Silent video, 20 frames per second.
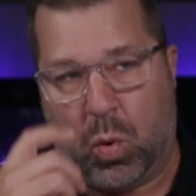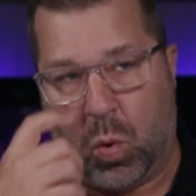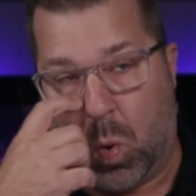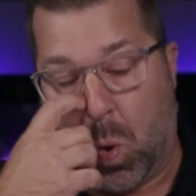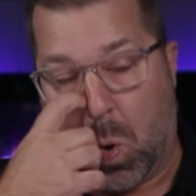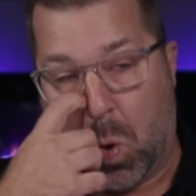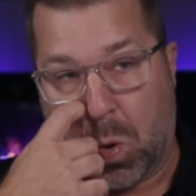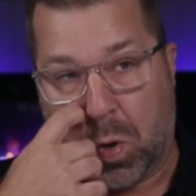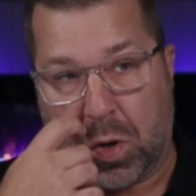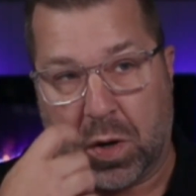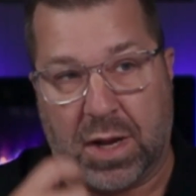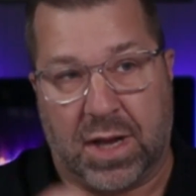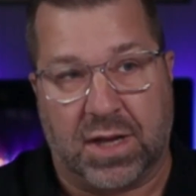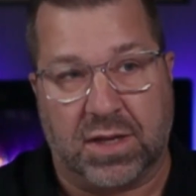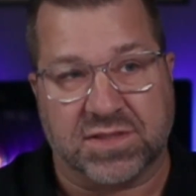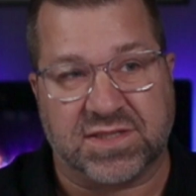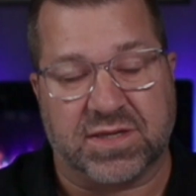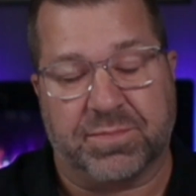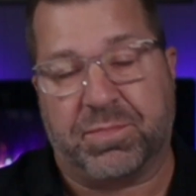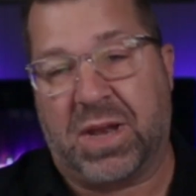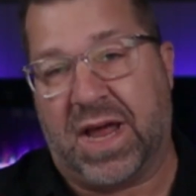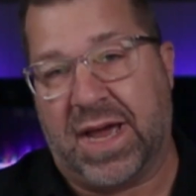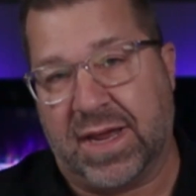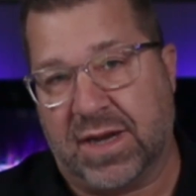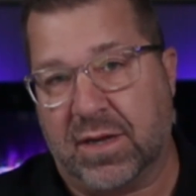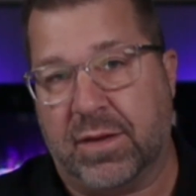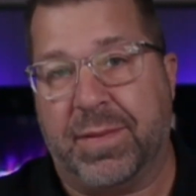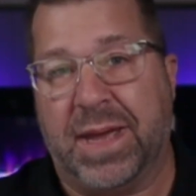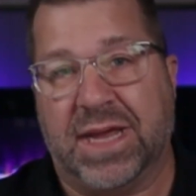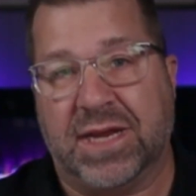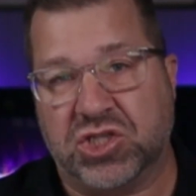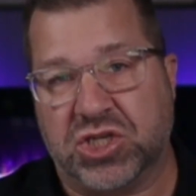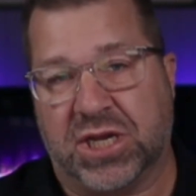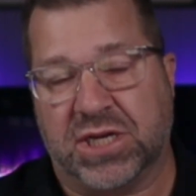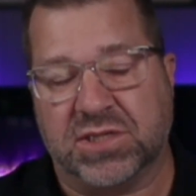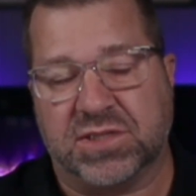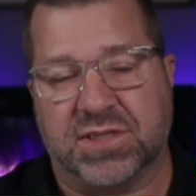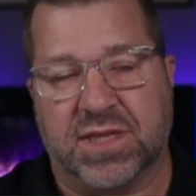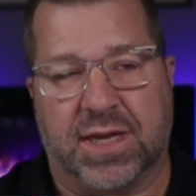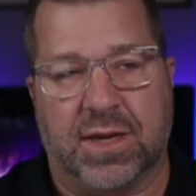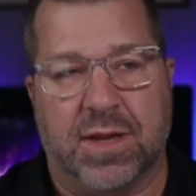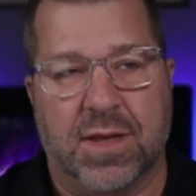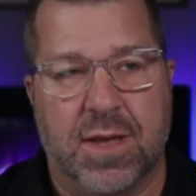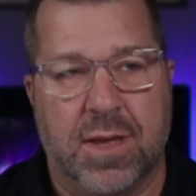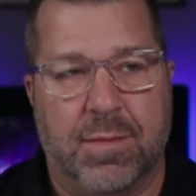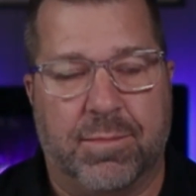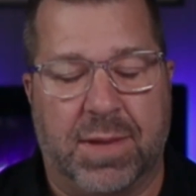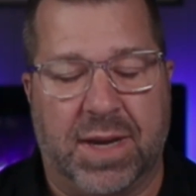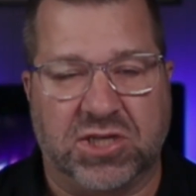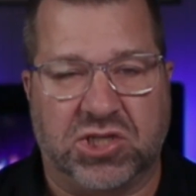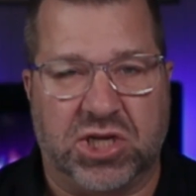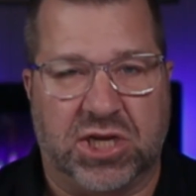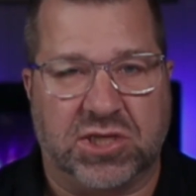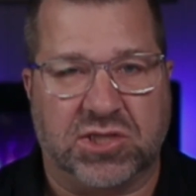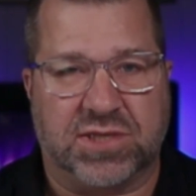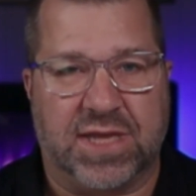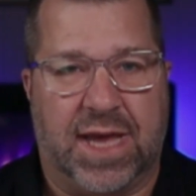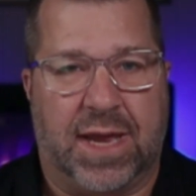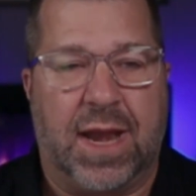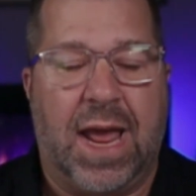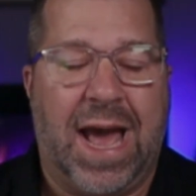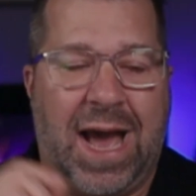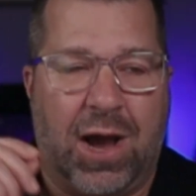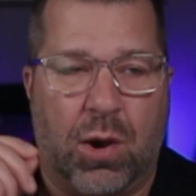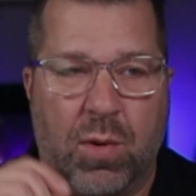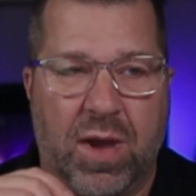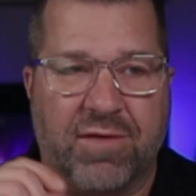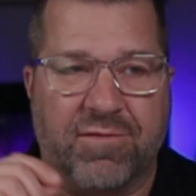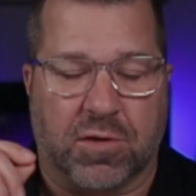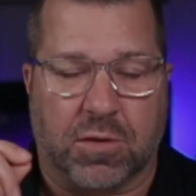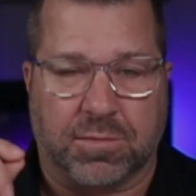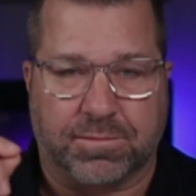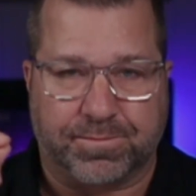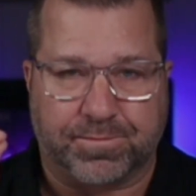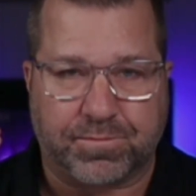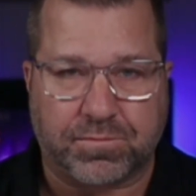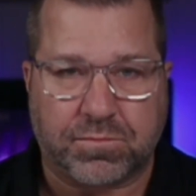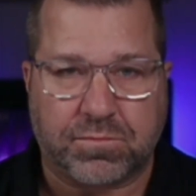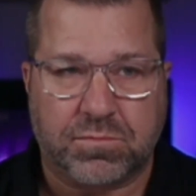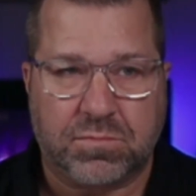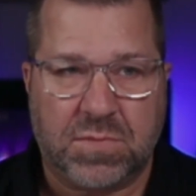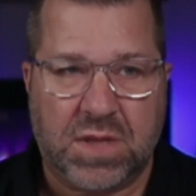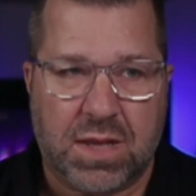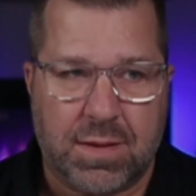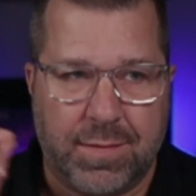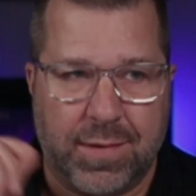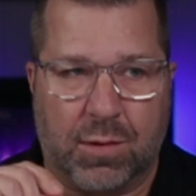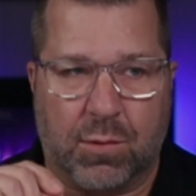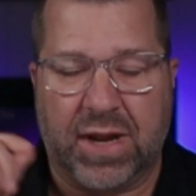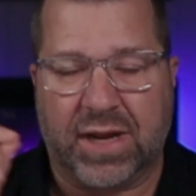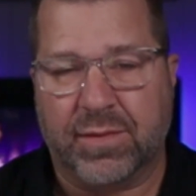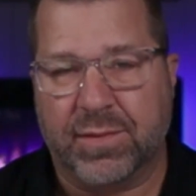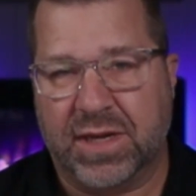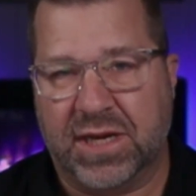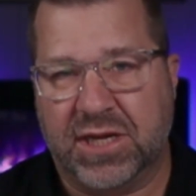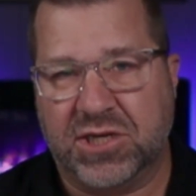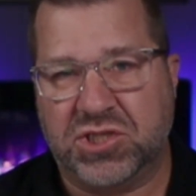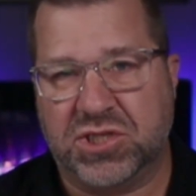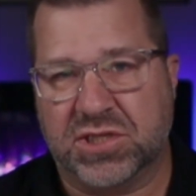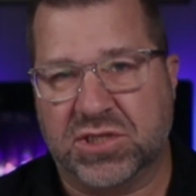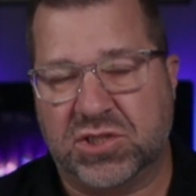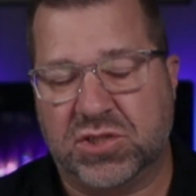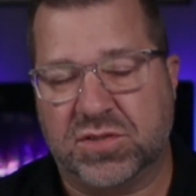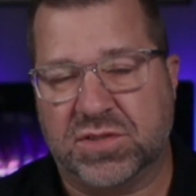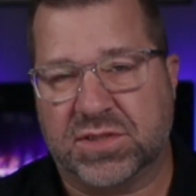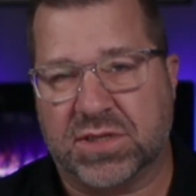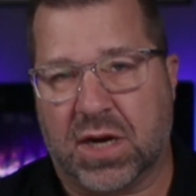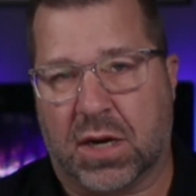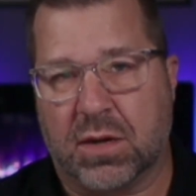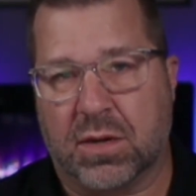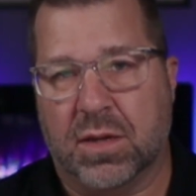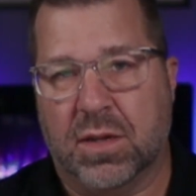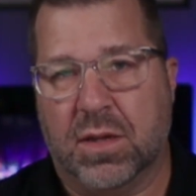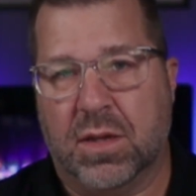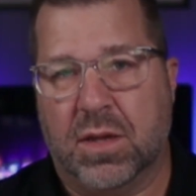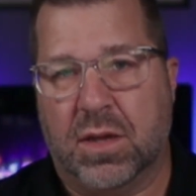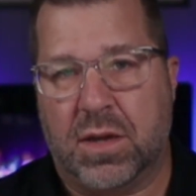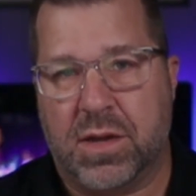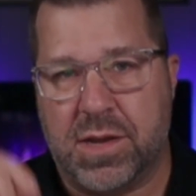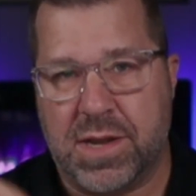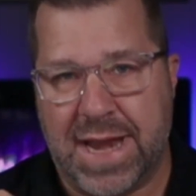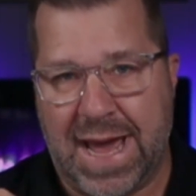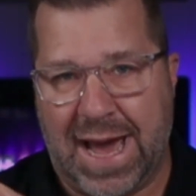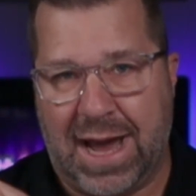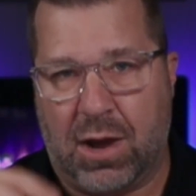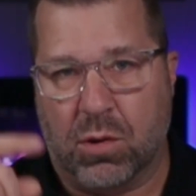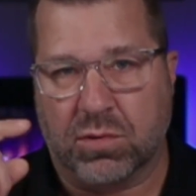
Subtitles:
or supply and demand change that might change that. However, my recommendation is you start now,